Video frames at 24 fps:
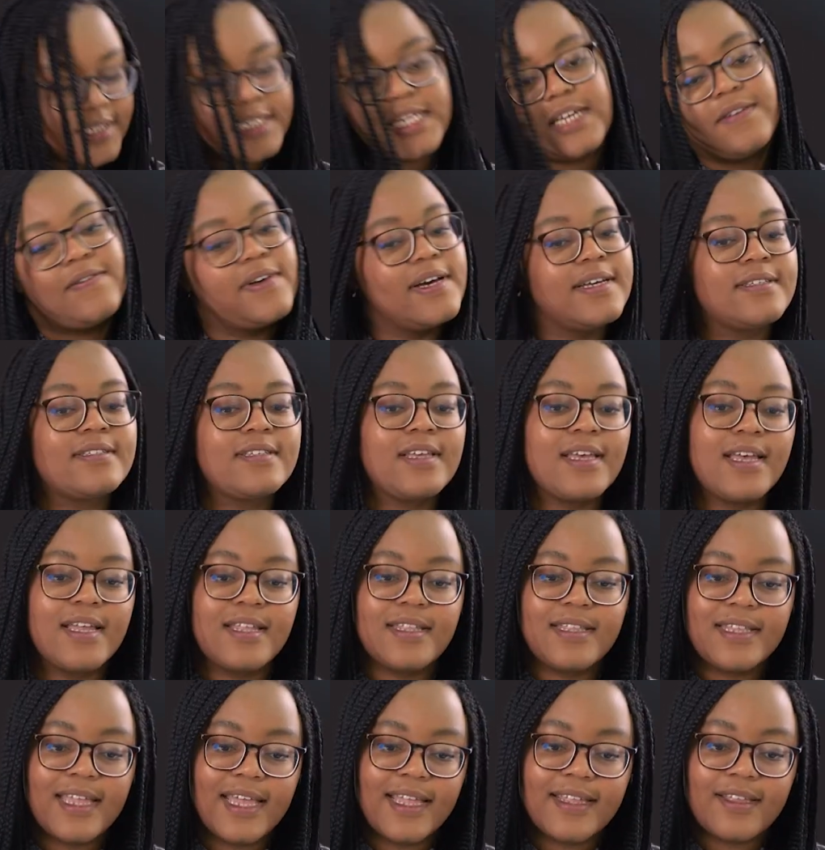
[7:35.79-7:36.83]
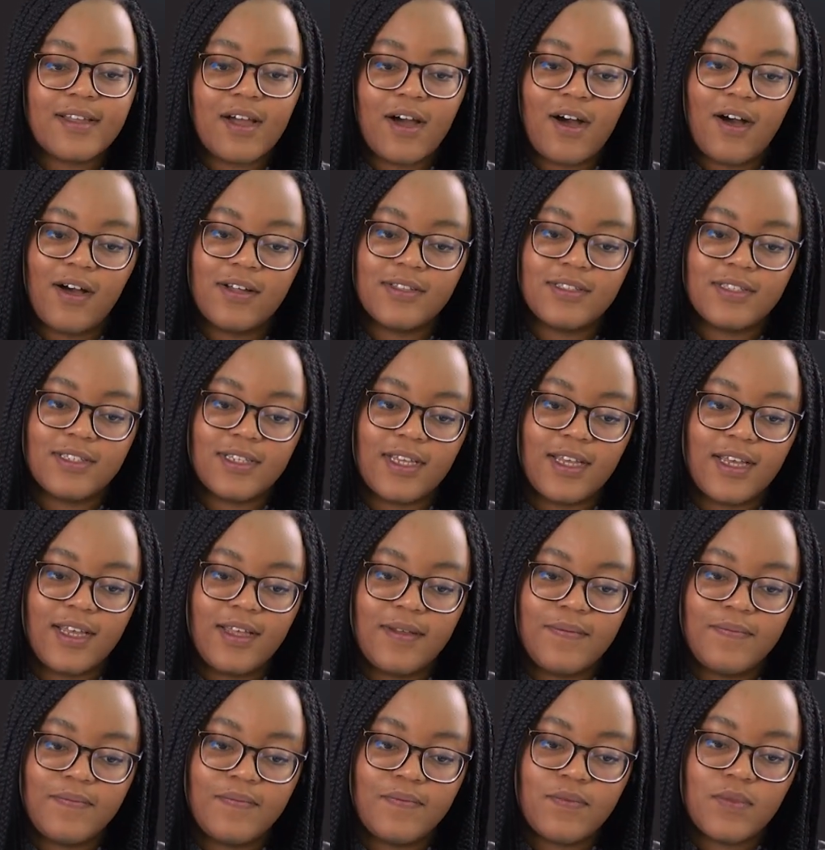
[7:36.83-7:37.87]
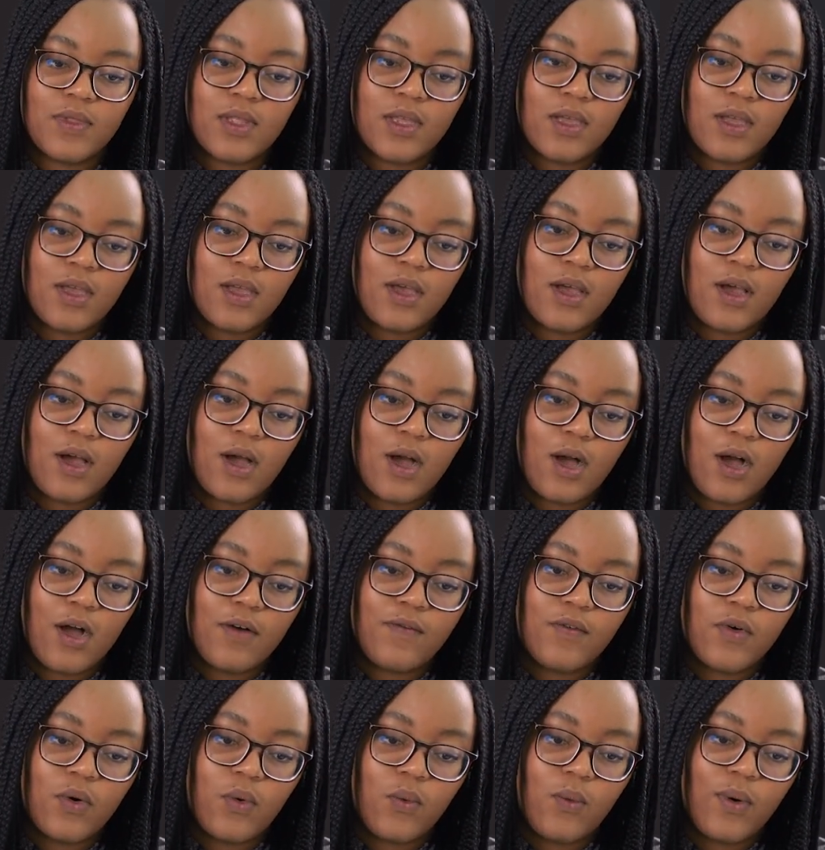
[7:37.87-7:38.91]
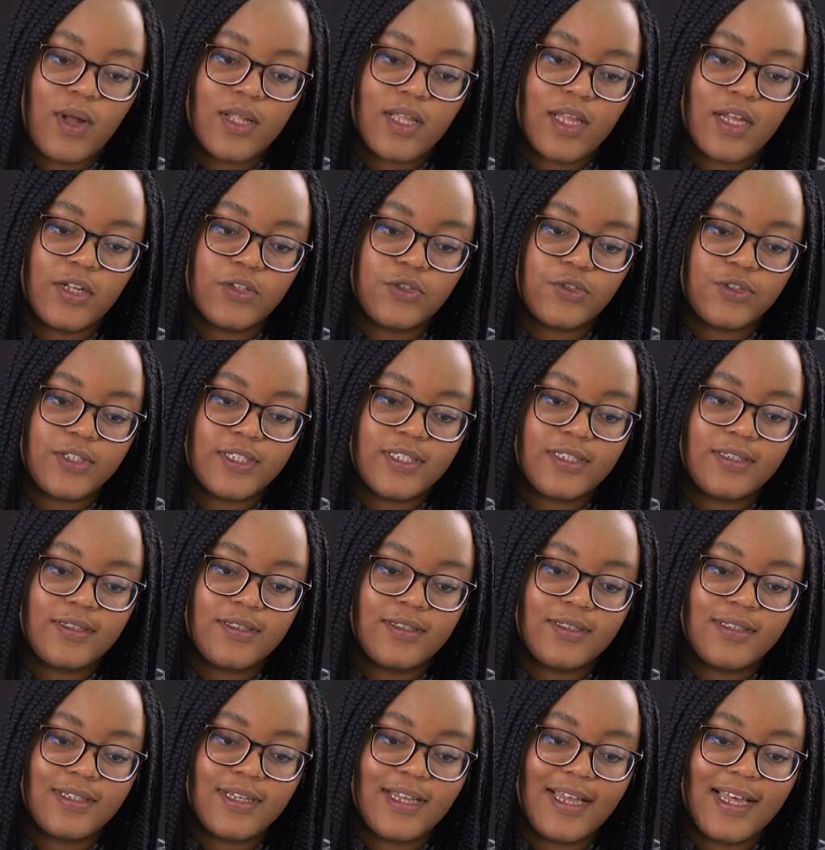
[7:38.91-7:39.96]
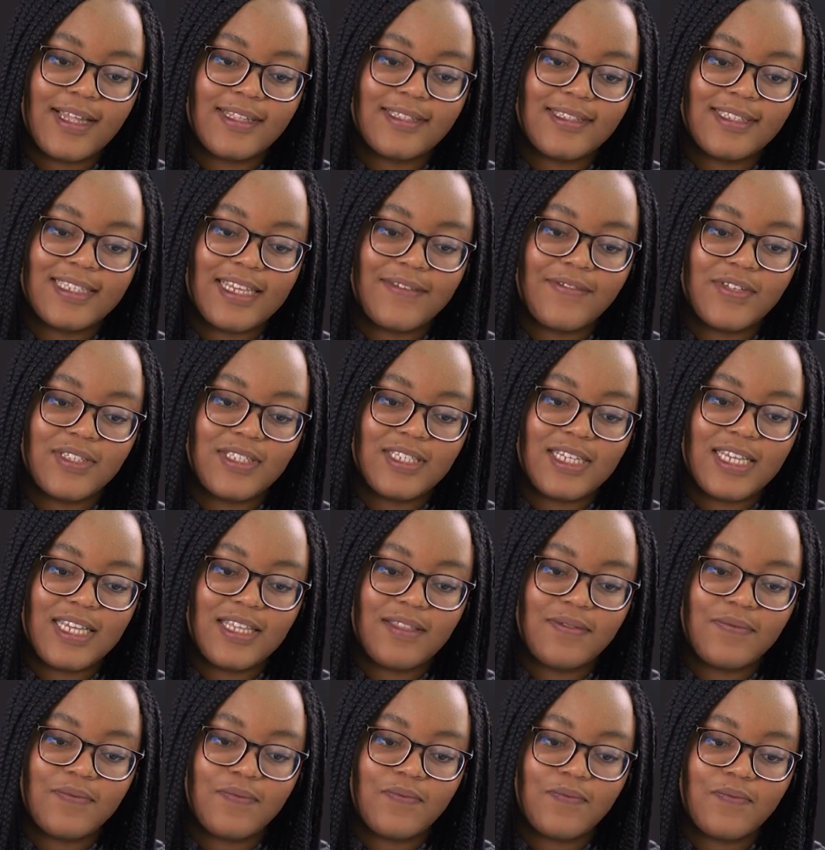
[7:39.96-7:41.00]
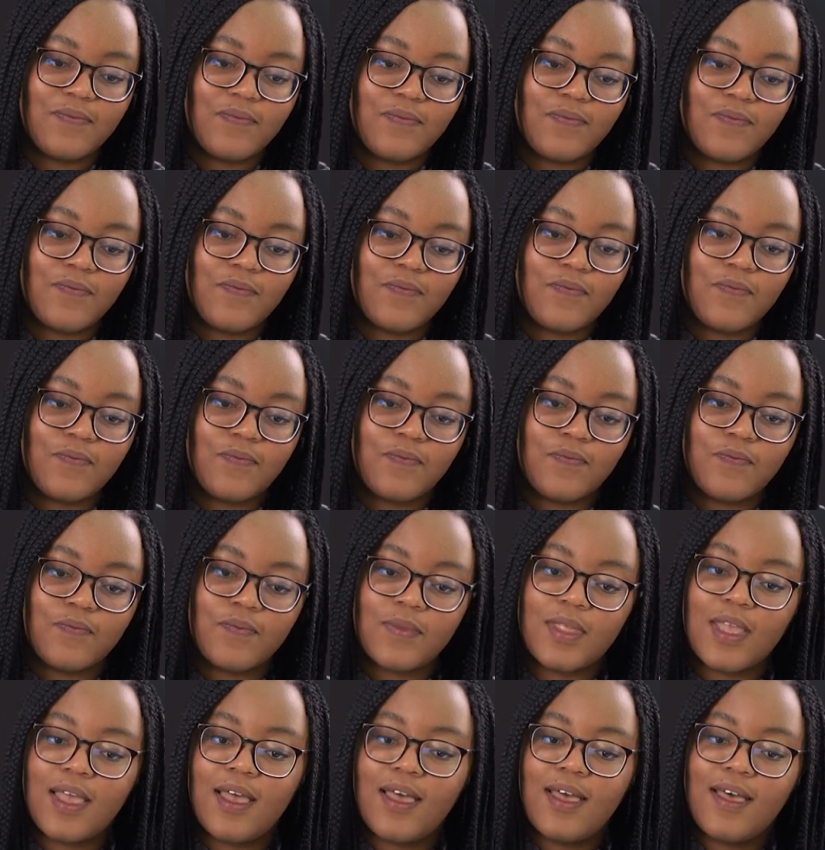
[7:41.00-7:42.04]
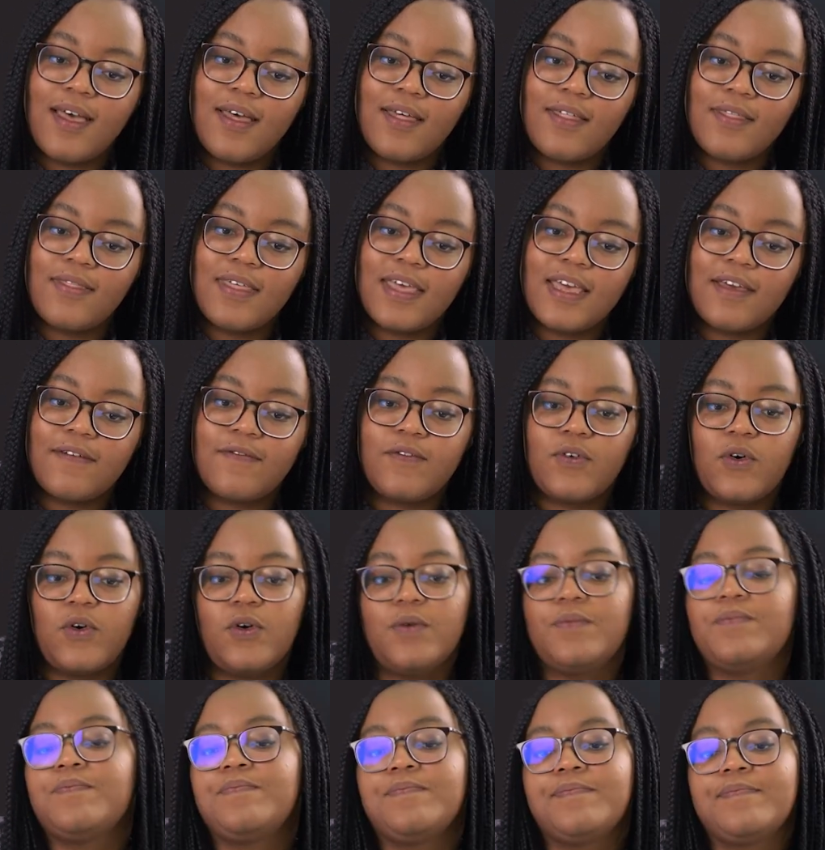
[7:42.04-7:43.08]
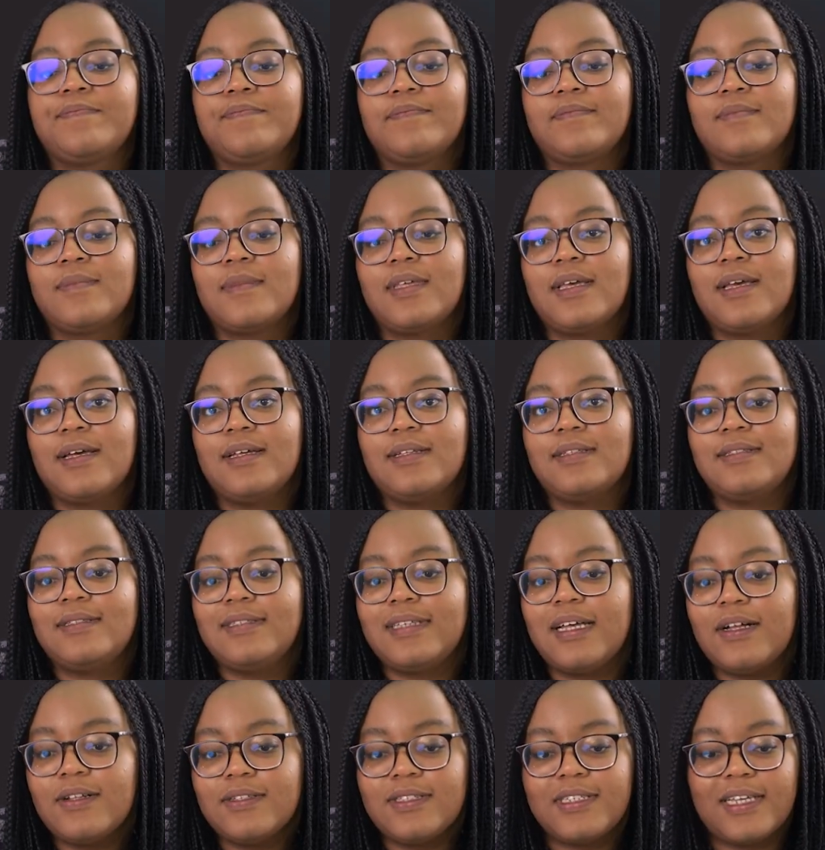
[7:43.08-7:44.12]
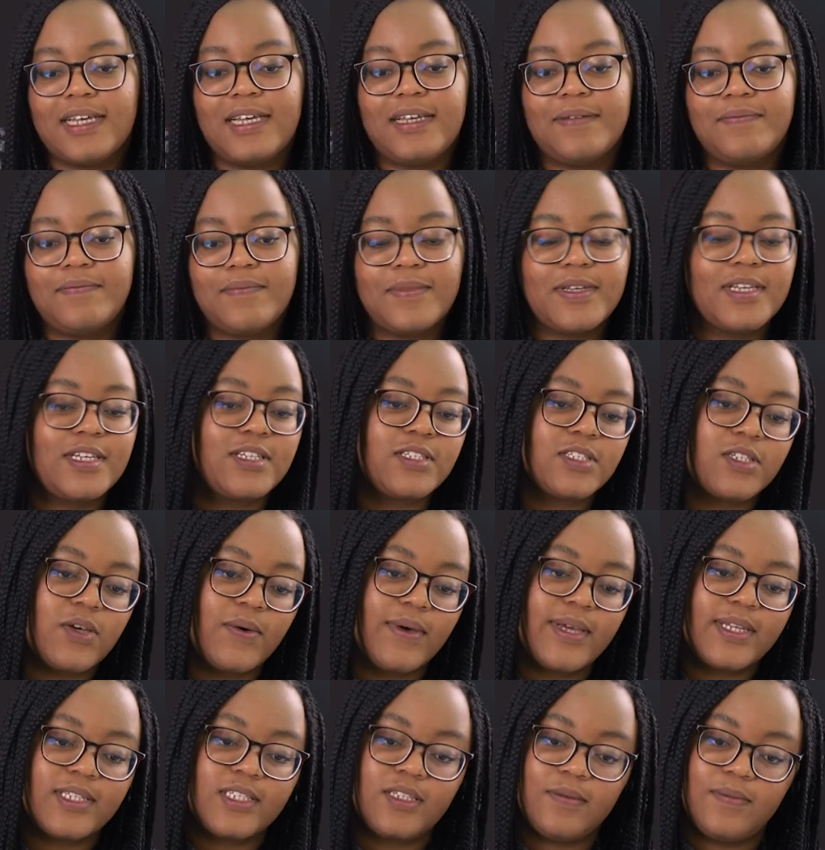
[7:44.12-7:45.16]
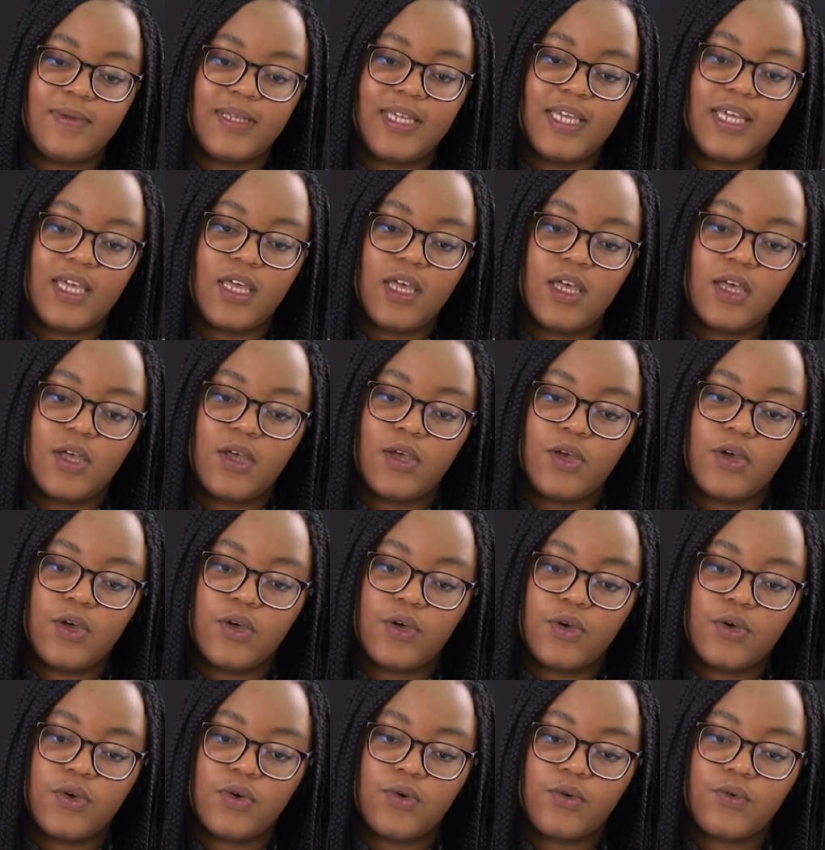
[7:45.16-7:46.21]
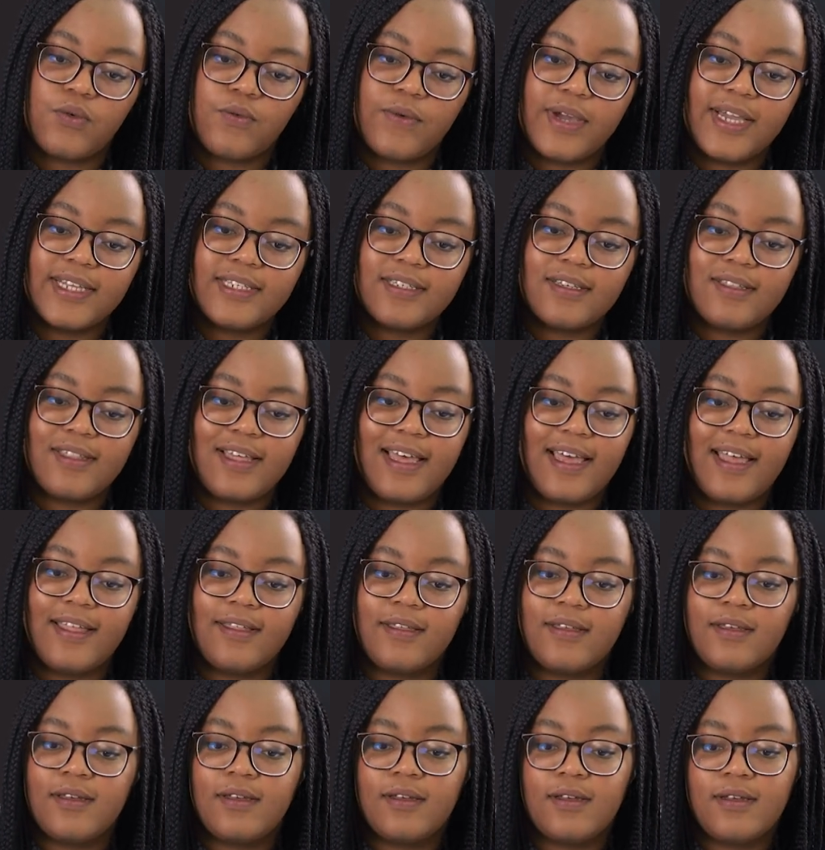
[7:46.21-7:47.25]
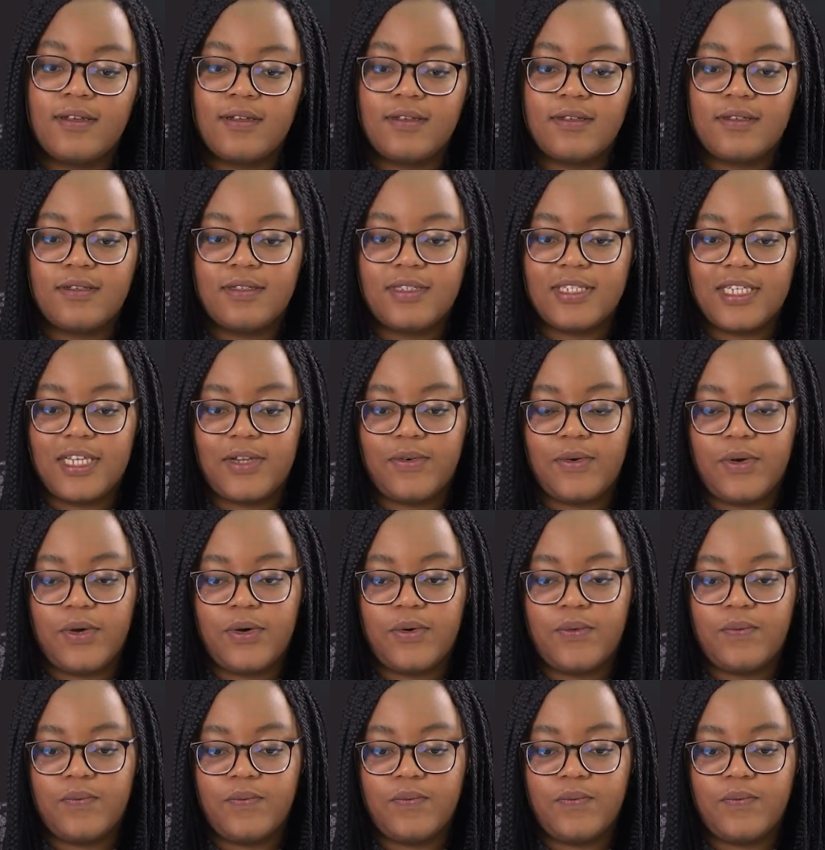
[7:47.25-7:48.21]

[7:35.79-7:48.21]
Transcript: give us a net answer of 117. Therefore, delta is going to be greater than 0.